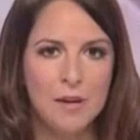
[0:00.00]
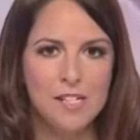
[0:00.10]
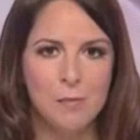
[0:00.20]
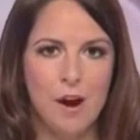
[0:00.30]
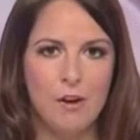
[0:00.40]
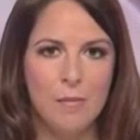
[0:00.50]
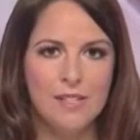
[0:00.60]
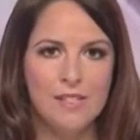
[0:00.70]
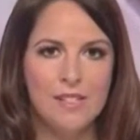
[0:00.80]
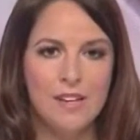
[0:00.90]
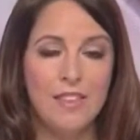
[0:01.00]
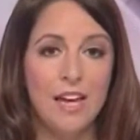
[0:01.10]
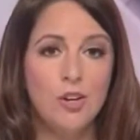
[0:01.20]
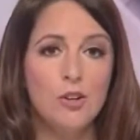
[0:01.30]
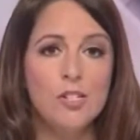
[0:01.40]
experiments, they
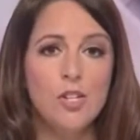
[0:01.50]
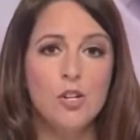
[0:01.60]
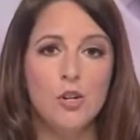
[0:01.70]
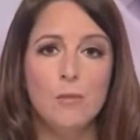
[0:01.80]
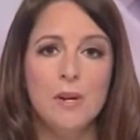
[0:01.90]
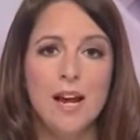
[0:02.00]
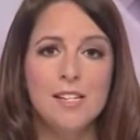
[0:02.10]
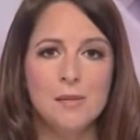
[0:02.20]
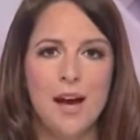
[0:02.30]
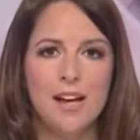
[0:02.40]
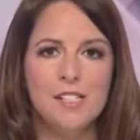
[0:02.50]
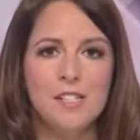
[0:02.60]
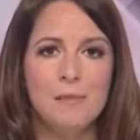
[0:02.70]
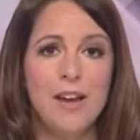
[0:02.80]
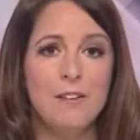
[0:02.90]
used the humanized mice
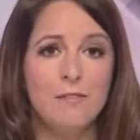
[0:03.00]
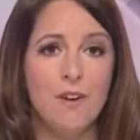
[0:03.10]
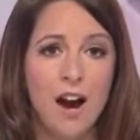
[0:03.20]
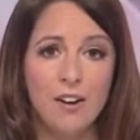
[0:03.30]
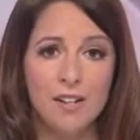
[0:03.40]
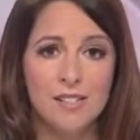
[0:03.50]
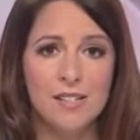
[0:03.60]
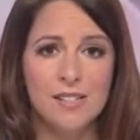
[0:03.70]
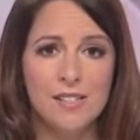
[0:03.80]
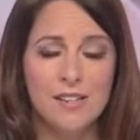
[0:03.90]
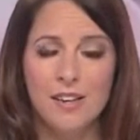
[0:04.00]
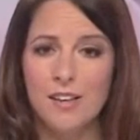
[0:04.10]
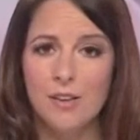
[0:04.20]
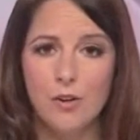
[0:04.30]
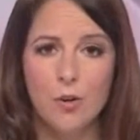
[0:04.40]
to make viruses
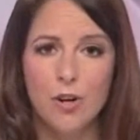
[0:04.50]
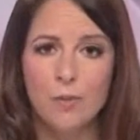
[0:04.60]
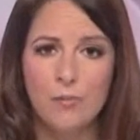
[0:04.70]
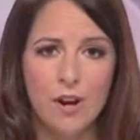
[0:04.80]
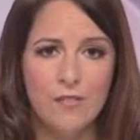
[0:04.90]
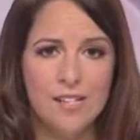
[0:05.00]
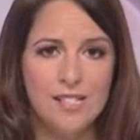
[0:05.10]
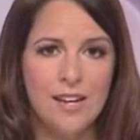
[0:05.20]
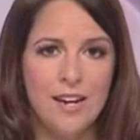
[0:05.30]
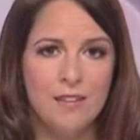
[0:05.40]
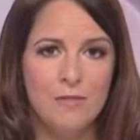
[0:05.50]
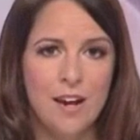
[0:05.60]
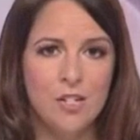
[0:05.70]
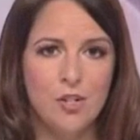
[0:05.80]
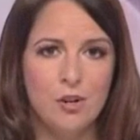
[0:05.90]
that couldn't previously
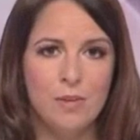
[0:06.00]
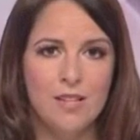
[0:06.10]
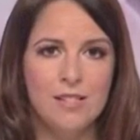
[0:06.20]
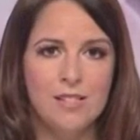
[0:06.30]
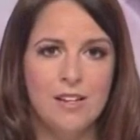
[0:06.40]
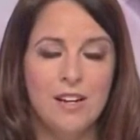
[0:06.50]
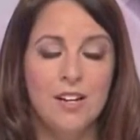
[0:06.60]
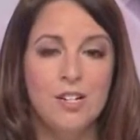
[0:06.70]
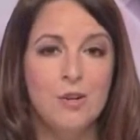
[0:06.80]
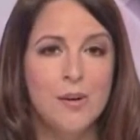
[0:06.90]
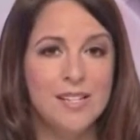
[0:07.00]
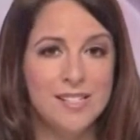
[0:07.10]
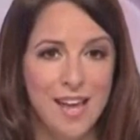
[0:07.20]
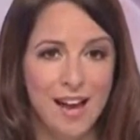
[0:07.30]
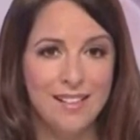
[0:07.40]
infect humans do
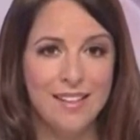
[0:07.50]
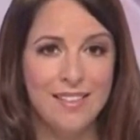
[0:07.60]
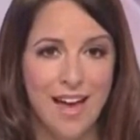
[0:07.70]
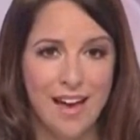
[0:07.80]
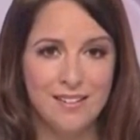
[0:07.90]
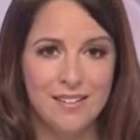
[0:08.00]
exactly that.